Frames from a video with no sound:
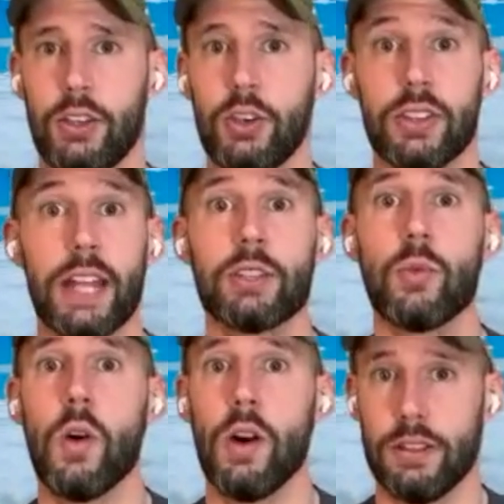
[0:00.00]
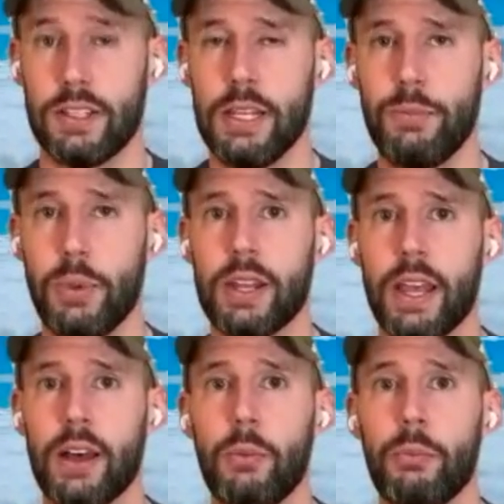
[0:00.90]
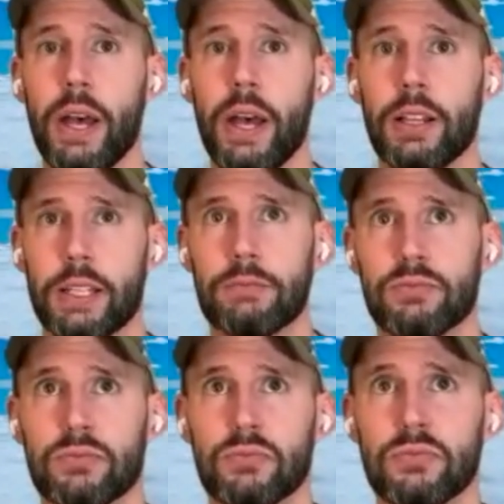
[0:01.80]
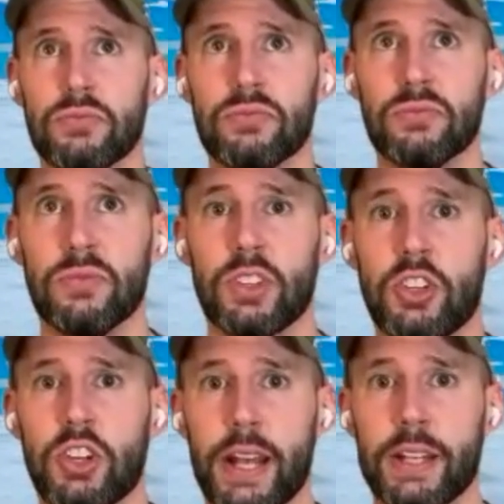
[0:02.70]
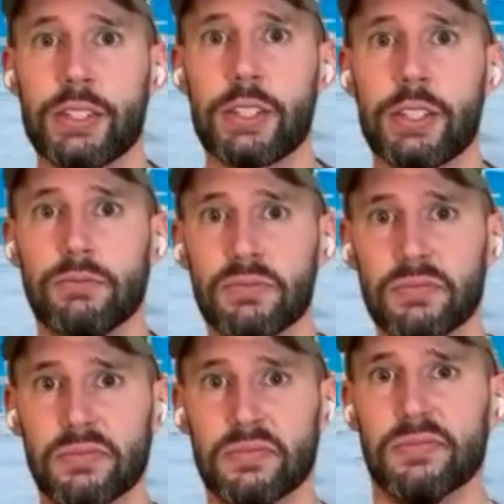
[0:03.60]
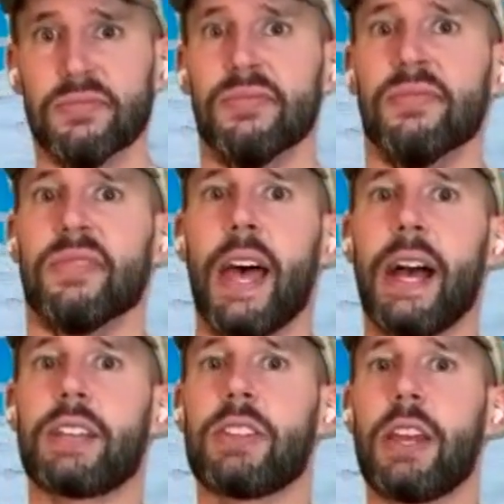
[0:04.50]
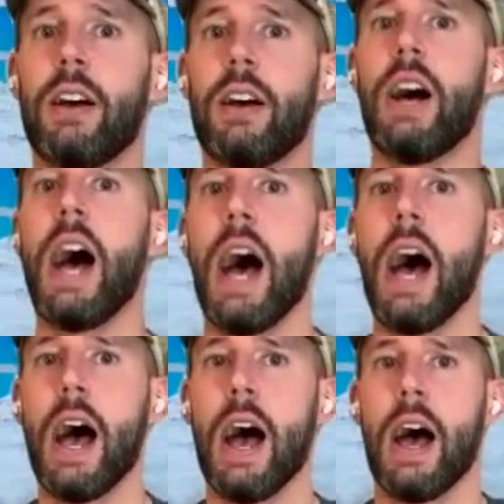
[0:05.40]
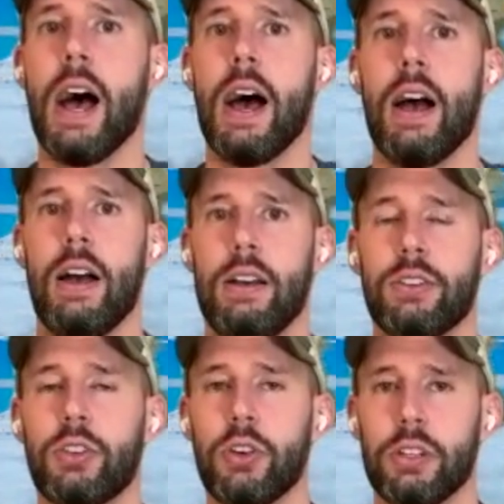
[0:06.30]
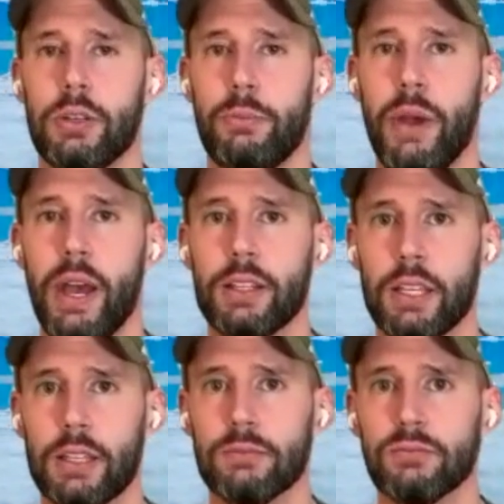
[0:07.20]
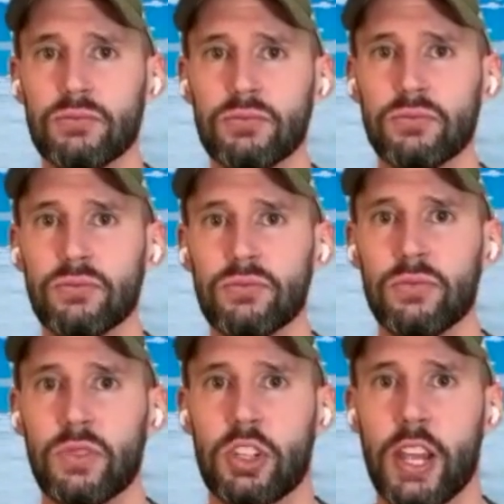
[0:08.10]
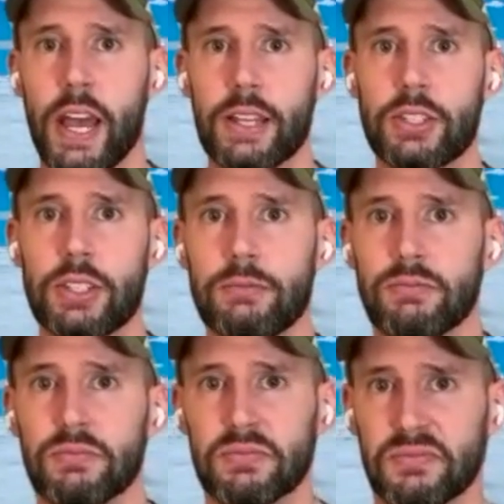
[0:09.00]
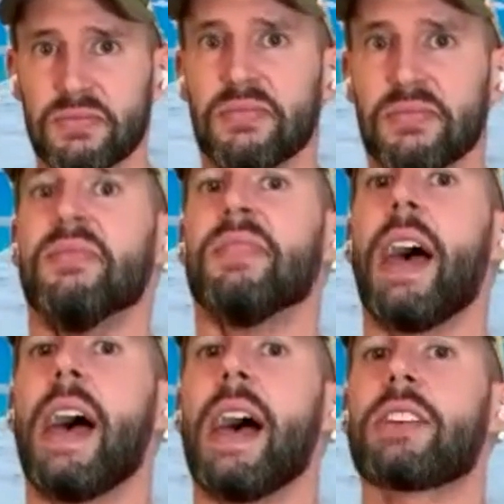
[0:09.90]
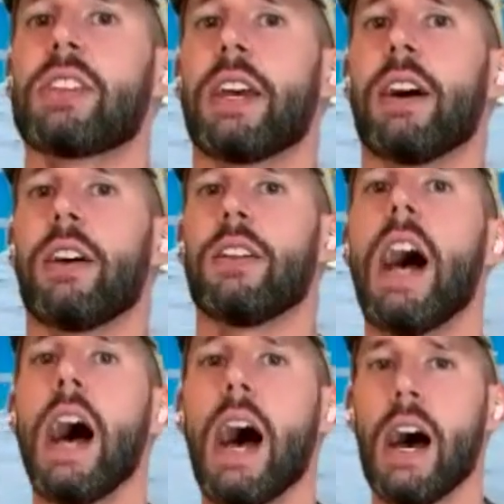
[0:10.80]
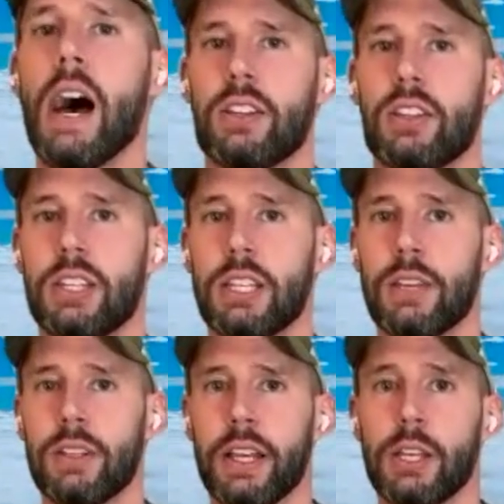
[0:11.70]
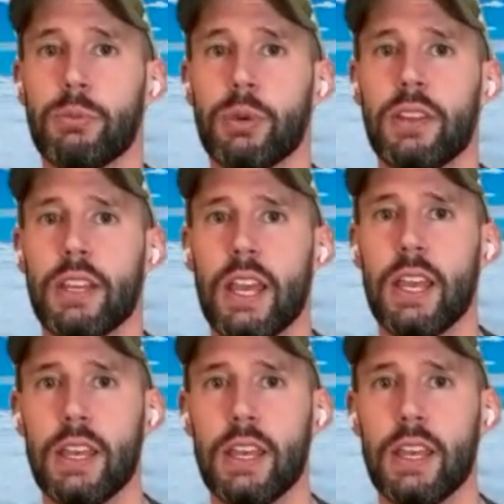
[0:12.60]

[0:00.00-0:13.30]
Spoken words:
Good, that's one. Deep inhale, belly, chest. Exhale. Good, belly, chest. Exhale. Think of it like you're breathing